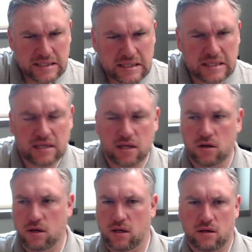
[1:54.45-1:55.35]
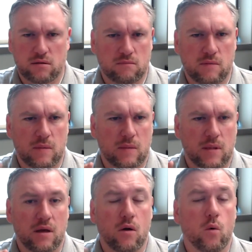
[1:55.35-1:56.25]
students are missing, what they
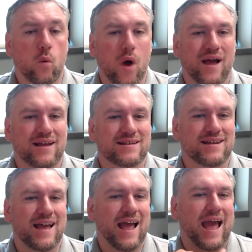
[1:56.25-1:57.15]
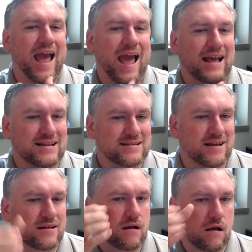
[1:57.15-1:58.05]
need, what
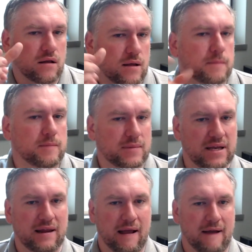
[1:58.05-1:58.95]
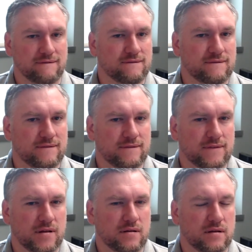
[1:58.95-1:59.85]
access
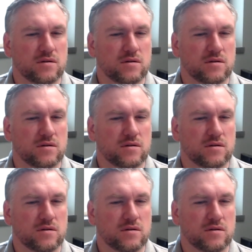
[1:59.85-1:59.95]
concepts they